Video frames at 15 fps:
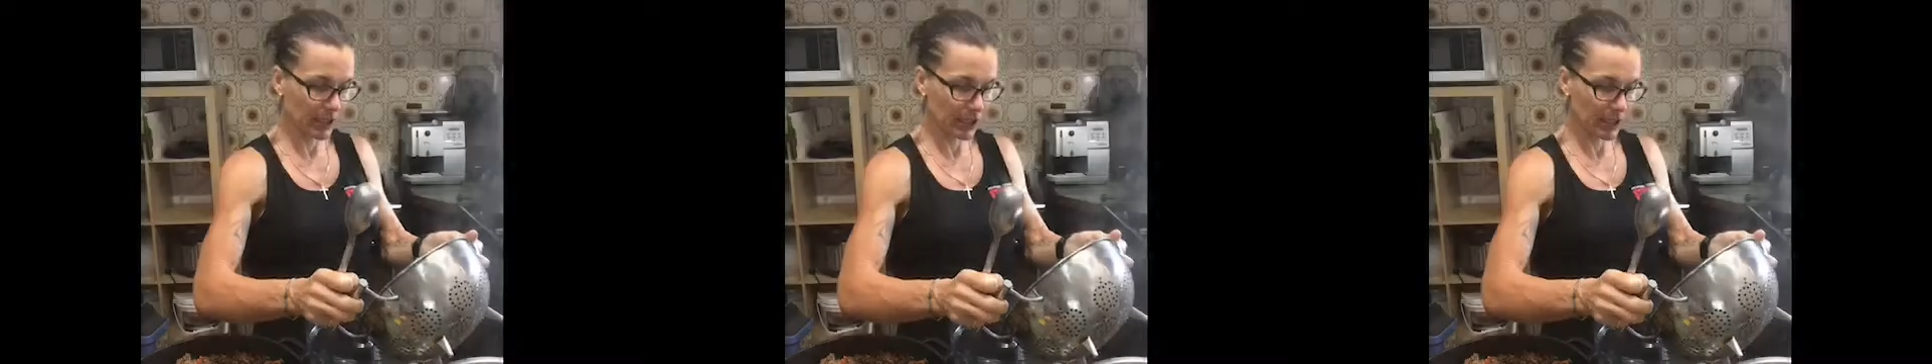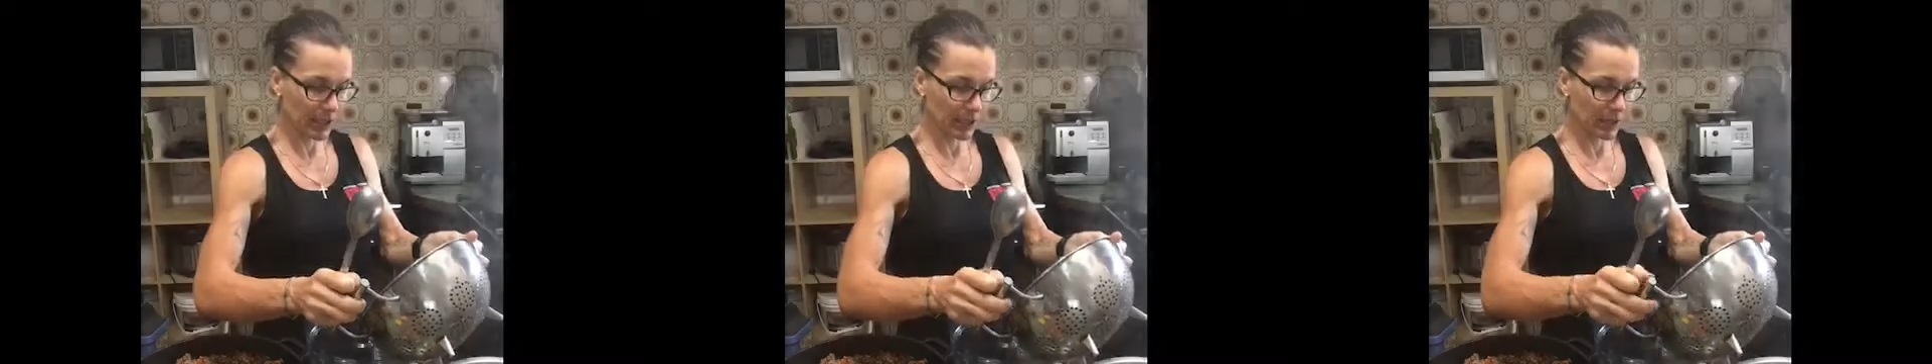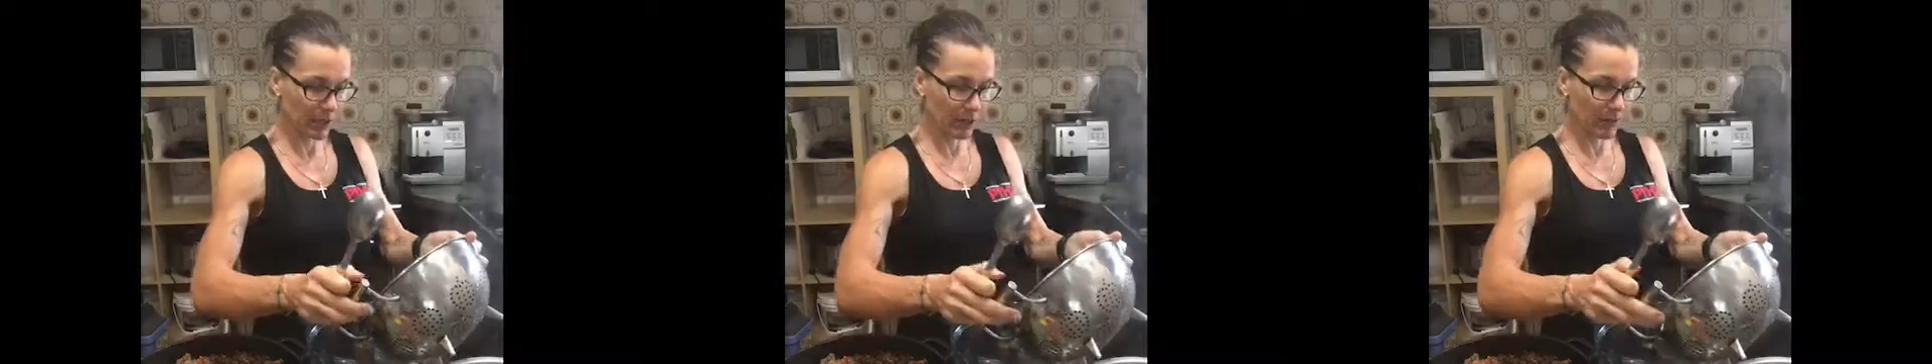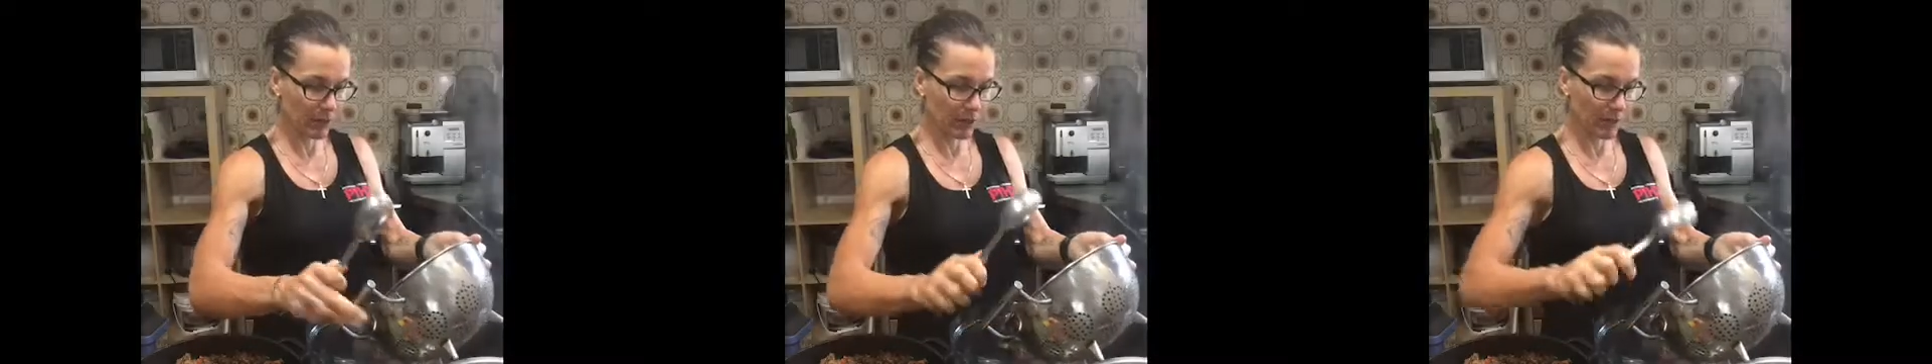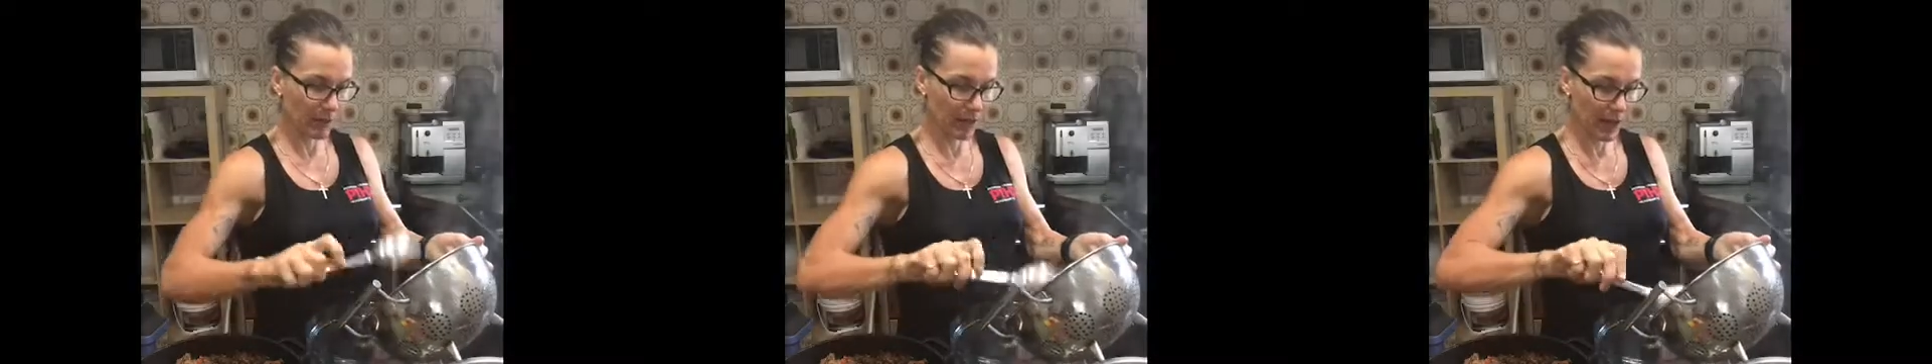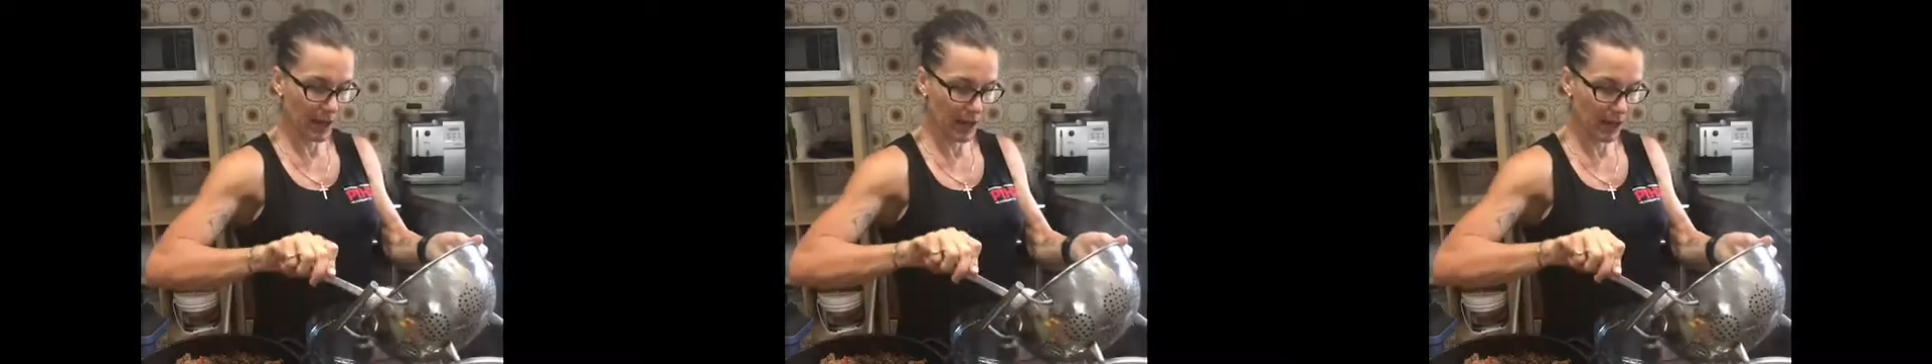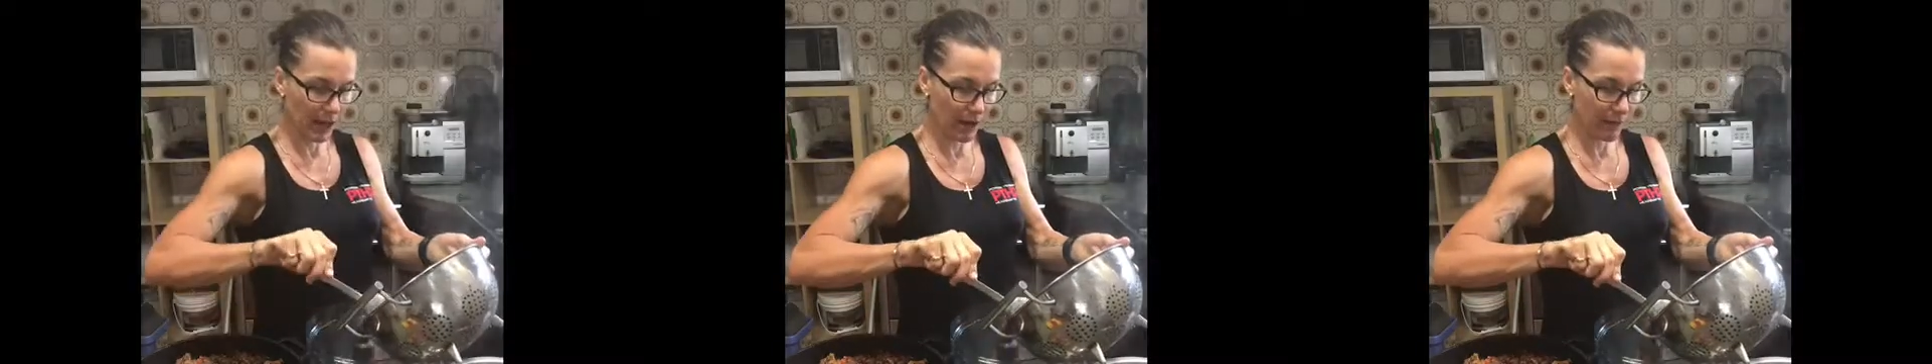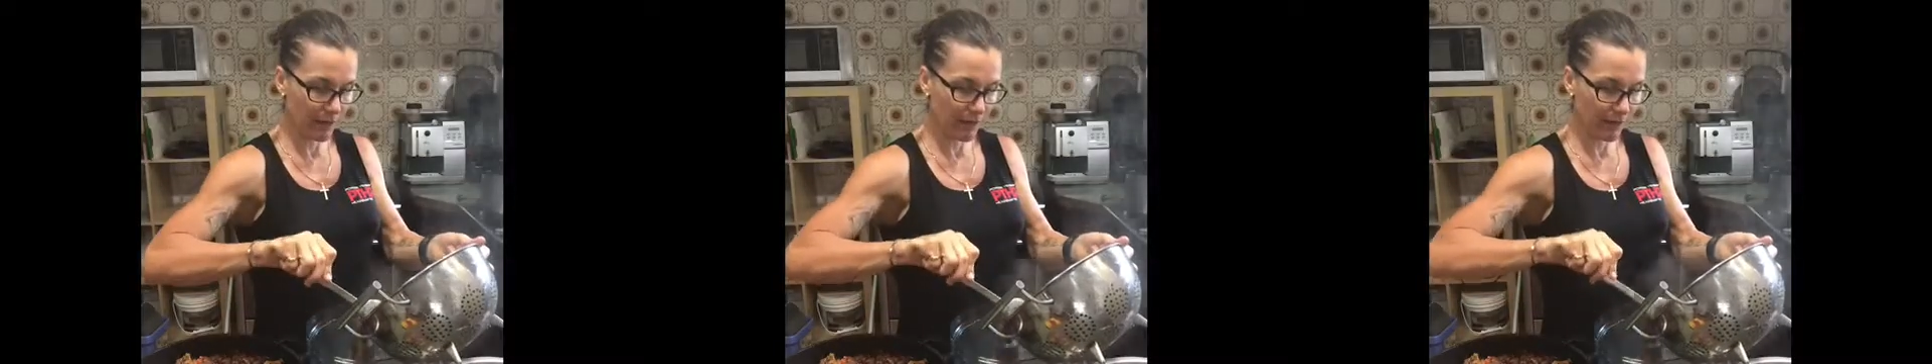to gently pop in
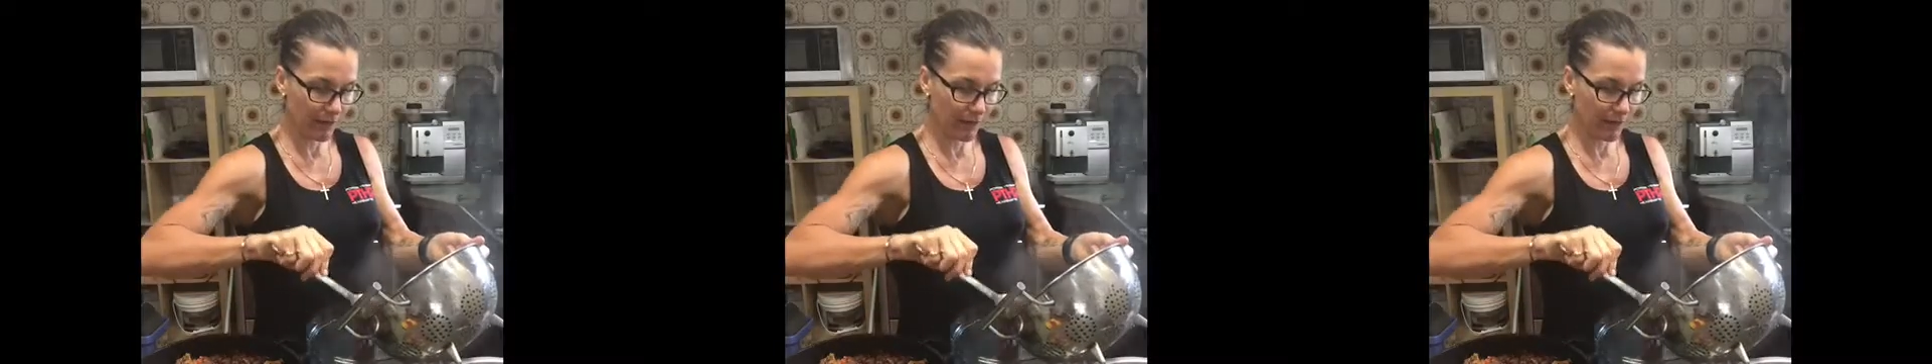half.